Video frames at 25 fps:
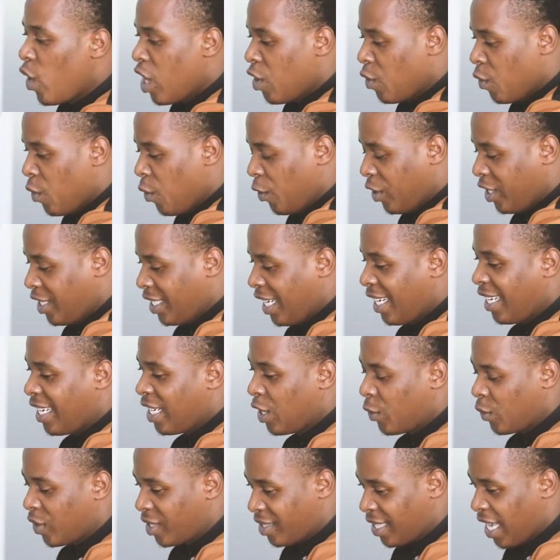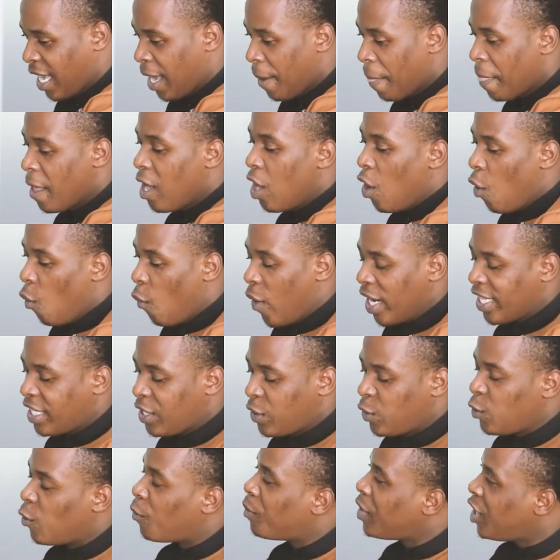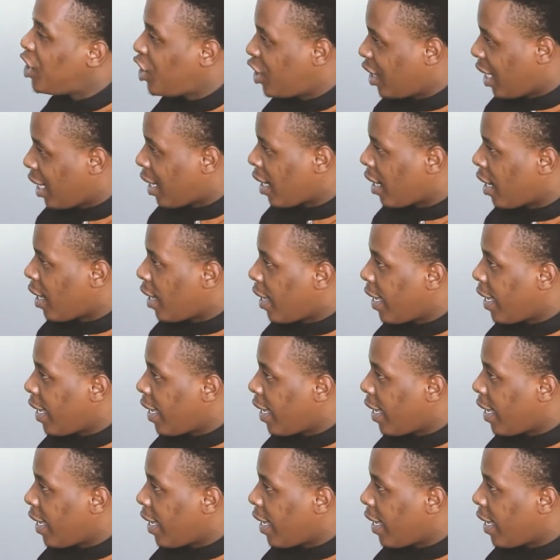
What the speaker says: where you go, Jade, and we say, what is your mission?